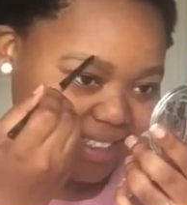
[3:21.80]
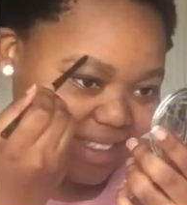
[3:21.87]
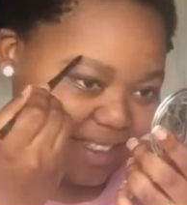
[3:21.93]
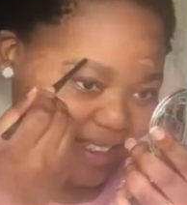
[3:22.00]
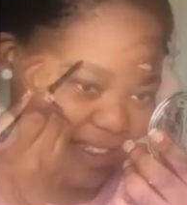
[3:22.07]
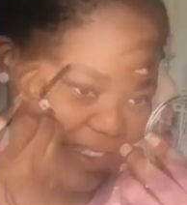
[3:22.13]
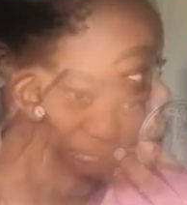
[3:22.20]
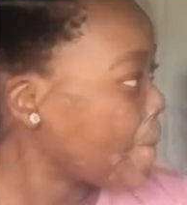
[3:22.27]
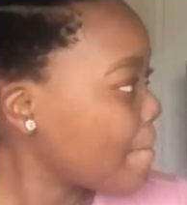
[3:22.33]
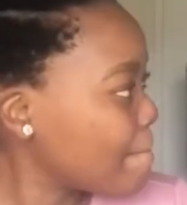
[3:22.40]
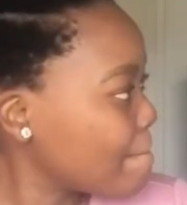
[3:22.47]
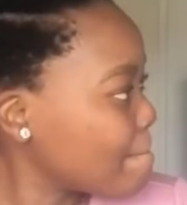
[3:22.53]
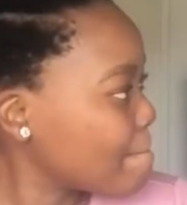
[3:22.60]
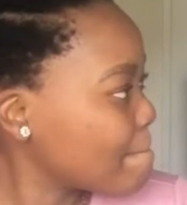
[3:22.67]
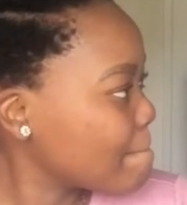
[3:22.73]

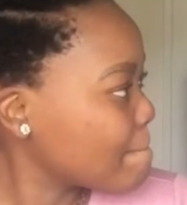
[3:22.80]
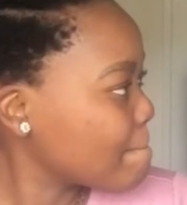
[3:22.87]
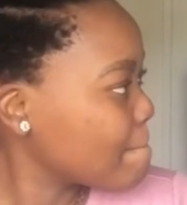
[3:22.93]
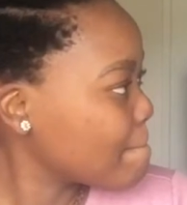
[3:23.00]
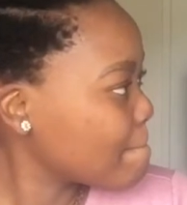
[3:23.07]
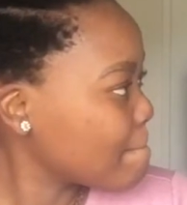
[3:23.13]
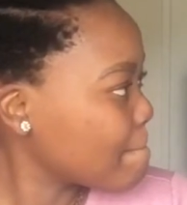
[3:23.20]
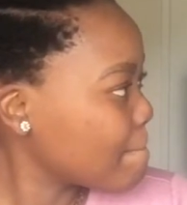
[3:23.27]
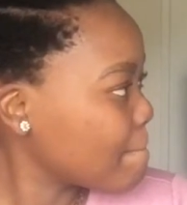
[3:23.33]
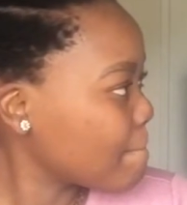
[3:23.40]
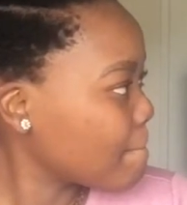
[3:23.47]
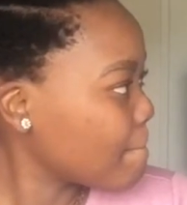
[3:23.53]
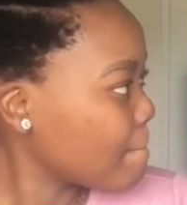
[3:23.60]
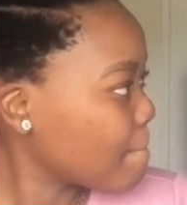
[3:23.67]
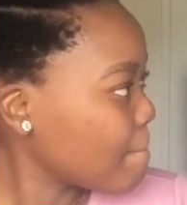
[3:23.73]

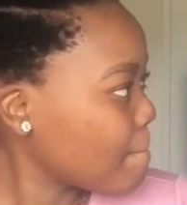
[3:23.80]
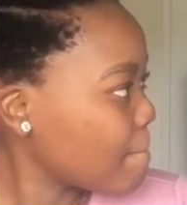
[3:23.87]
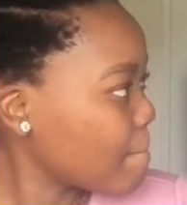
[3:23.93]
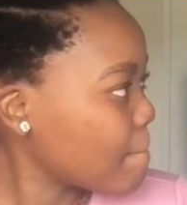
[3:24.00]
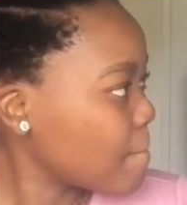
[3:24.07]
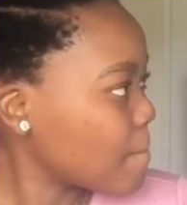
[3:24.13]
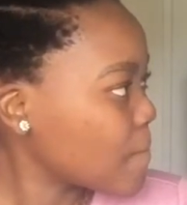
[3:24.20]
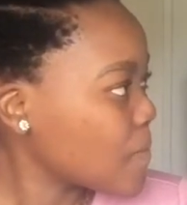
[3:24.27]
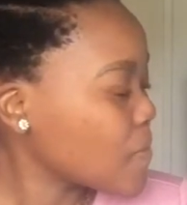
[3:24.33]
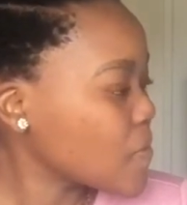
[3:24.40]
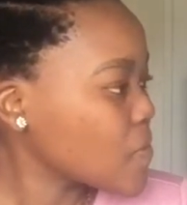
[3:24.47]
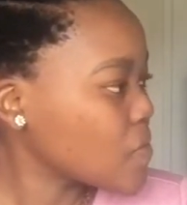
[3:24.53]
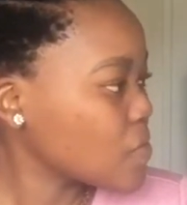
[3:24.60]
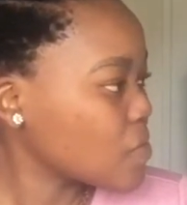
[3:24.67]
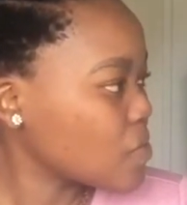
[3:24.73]

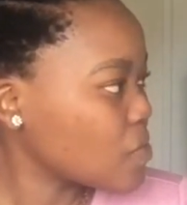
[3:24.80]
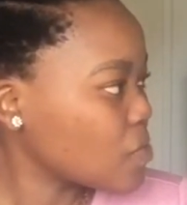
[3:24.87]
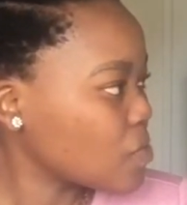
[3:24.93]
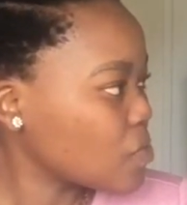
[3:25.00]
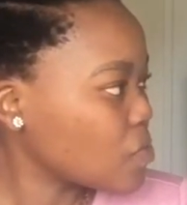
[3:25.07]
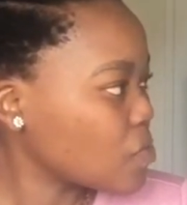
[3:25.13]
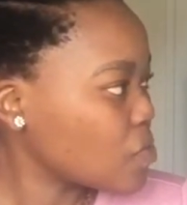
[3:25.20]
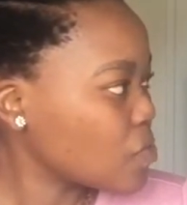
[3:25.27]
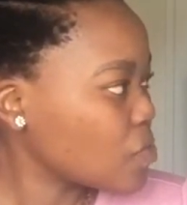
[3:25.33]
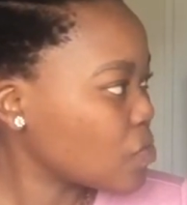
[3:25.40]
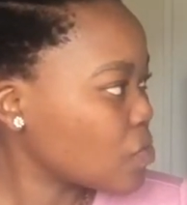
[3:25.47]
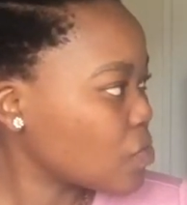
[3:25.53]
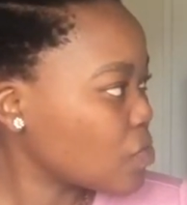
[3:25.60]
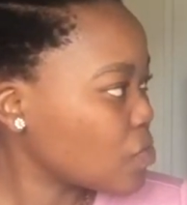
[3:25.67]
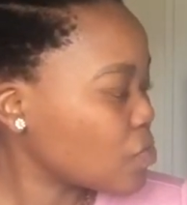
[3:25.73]

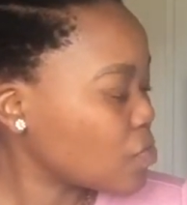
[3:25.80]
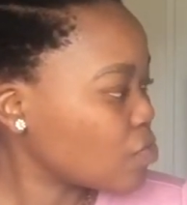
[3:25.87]
(not speaking)